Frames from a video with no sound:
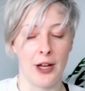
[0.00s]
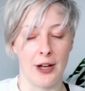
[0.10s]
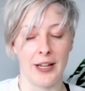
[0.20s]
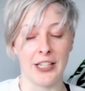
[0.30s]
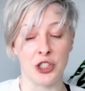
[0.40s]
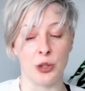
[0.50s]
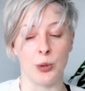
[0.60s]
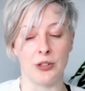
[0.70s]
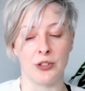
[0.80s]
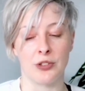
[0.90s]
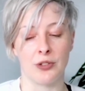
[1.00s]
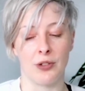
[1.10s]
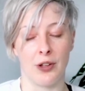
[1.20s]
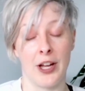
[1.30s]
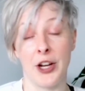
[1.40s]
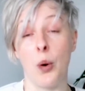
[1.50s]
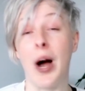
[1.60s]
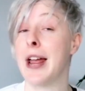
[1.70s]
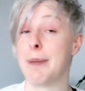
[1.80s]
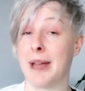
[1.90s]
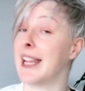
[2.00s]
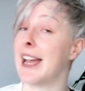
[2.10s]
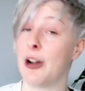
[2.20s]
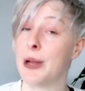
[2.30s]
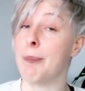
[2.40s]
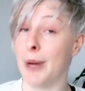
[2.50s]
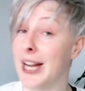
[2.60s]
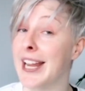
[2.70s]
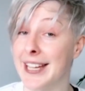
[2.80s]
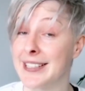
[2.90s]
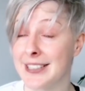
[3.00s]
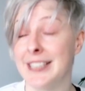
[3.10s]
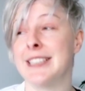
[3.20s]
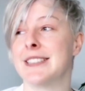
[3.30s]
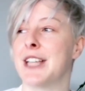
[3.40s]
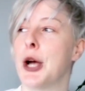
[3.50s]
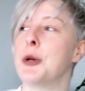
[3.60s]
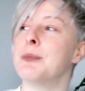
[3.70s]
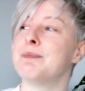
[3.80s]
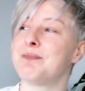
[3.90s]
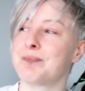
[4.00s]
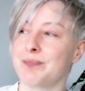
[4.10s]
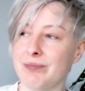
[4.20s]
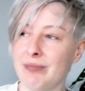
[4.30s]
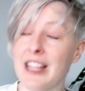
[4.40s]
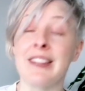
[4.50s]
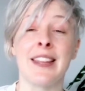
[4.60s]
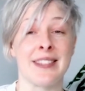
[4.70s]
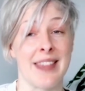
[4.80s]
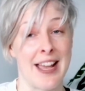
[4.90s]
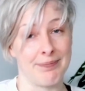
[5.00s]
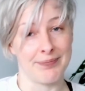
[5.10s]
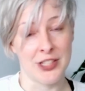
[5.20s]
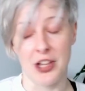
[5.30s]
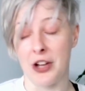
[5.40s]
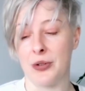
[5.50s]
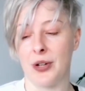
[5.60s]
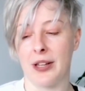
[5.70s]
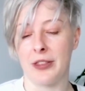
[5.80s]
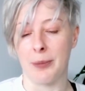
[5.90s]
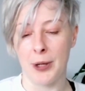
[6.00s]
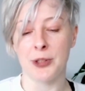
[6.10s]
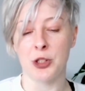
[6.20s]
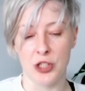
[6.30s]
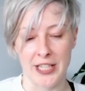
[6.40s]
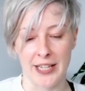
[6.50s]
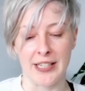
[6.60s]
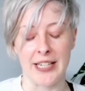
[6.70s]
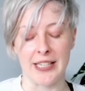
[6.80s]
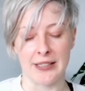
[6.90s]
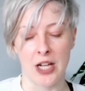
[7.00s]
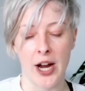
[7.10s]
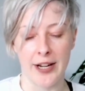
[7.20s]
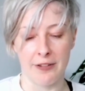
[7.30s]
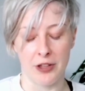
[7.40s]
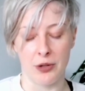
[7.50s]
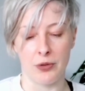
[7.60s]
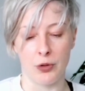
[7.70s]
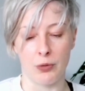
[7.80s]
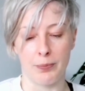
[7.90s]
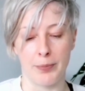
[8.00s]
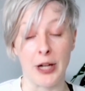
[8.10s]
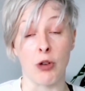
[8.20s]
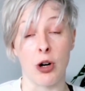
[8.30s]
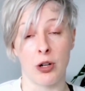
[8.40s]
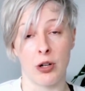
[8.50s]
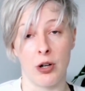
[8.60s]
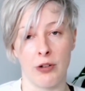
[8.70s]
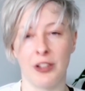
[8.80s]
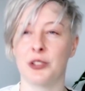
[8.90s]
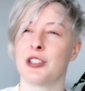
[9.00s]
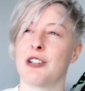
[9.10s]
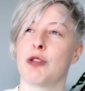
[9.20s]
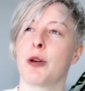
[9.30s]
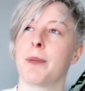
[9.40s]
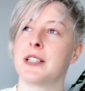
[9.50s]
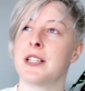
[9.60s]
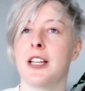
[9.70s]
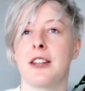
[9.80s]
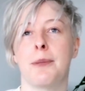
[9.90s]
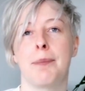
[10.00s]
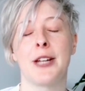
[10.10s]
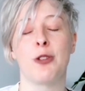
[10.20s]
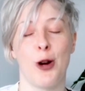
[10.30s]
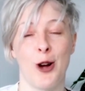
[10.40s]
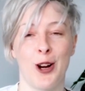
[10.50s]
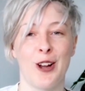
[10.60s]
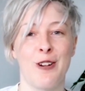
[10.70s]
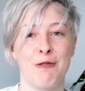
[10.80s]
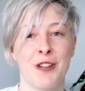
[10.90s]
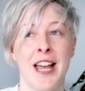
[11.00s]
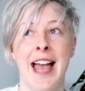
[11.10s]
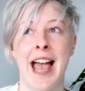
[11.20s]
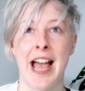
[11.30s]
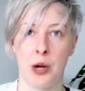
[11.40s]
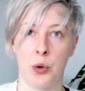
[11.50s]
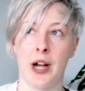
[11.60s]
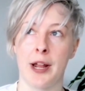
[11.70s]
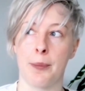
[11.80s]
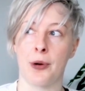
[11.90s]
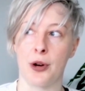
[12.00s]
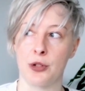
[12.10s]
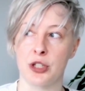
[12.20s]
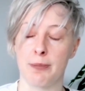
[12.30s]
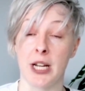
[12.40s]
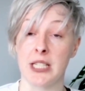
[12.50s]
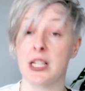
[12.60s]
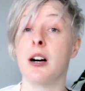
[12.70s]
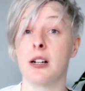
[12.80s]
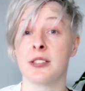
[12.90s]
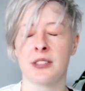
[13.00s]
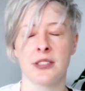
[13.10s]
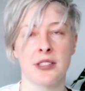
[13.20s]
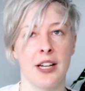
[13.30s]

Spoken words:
issue as I know I make it out in my head. So there's that. So the Pomodoro technique is kind of the bedrock, or the bedrock of how I approach my tasks.